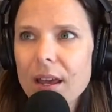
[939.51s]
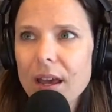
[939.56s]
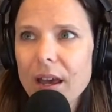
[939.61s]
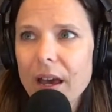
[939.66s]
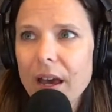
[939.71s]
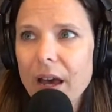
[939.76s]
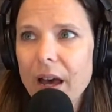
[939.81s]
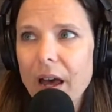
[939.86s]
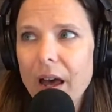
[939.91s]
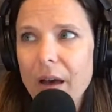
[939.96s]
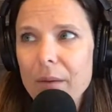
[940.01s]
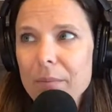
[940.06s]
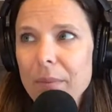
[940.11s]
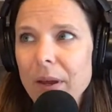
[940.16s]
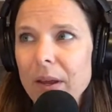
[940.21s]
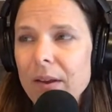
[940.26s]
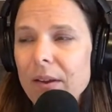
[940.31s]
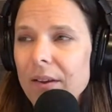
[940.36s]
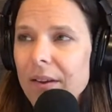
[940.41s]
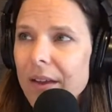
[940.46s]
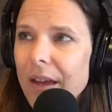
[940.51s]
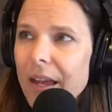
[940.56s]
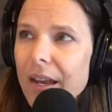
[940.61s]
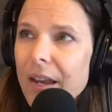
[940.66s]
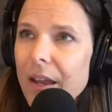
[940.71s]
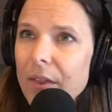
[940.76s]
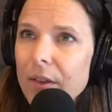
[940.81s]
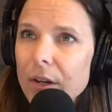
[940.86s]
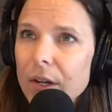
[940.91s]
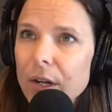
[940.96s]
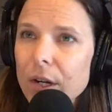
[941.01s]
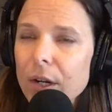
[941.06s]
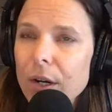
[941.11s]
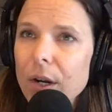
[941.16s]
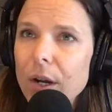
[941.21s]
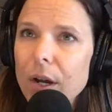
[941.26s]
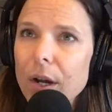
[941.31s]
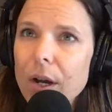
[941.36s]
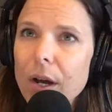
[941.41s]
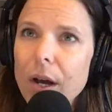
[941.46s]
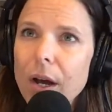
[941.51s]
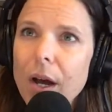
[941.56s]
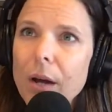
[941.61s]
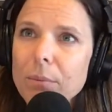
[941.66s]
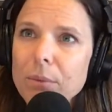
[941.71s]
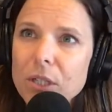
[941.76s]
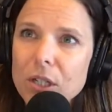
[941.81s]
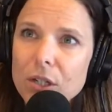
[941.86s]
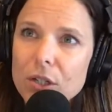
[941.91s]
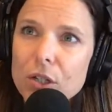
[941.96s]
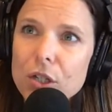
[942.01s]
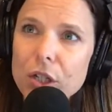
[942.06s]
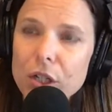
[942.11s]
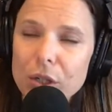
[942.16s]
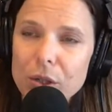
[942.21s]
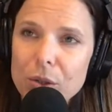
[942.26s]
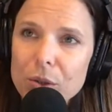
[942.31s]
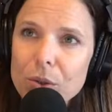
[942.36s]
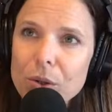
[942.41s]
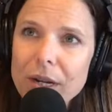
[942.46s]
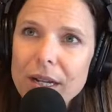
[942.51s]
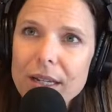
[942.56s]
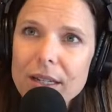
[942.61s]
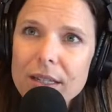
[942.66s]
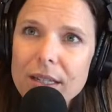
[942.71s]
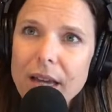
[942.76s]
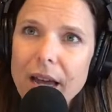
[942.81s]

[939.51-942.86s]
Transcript: Another option too is